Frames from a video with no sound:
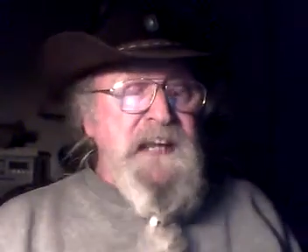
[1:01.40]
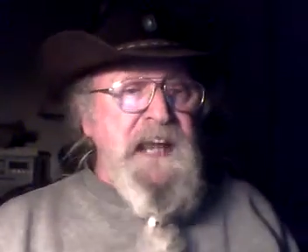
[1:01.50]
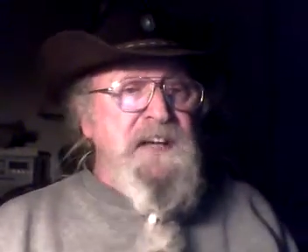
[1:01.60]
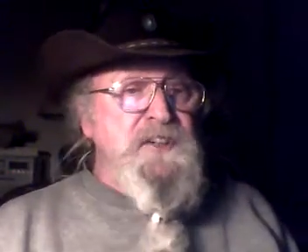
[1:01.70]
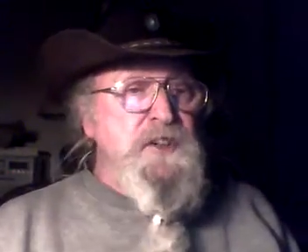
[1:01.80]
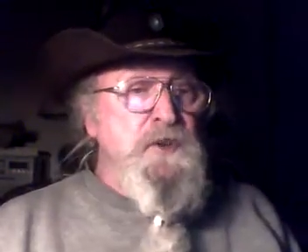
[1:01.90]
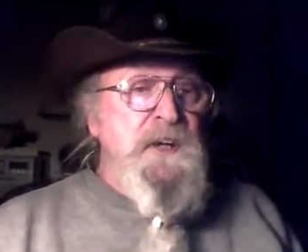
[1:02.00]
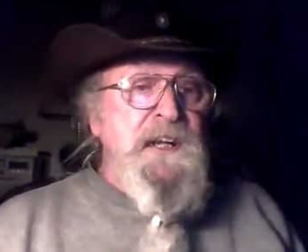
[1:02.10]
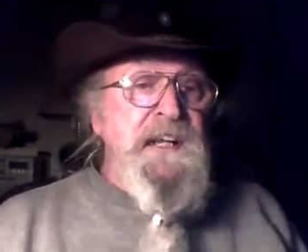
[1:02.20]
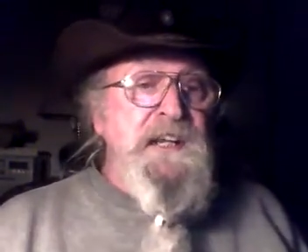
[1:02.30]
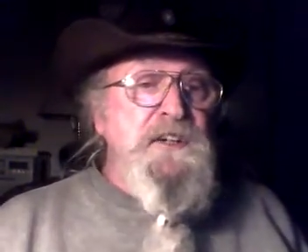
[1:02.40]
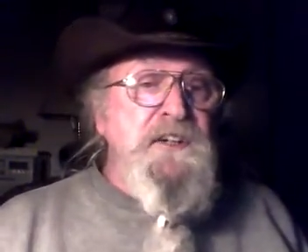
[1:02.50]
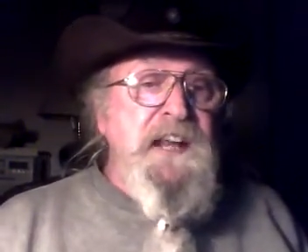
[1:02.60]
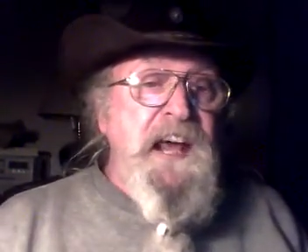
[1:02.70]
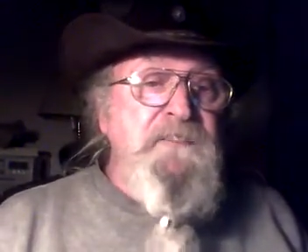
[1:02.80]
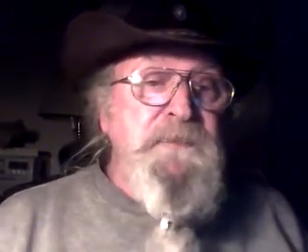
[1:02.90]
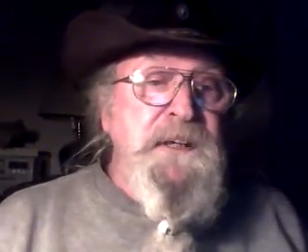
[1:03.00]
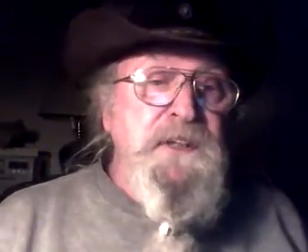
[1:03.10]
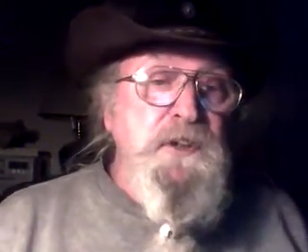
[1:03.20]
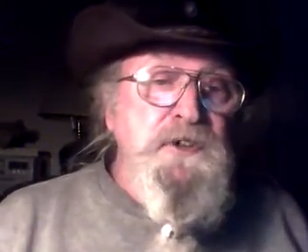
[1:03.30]
And two, he could have
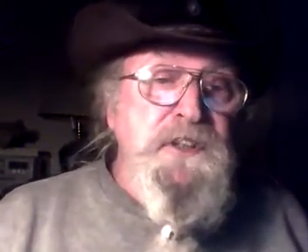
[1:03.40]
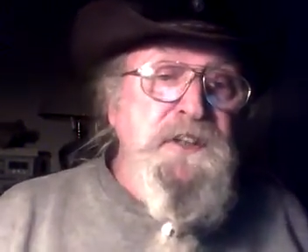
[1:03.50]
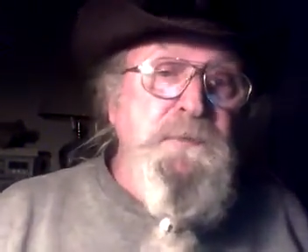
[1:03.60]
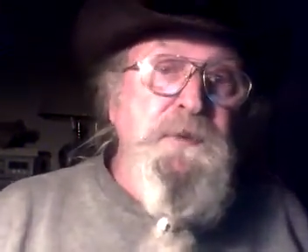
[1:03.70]
been using the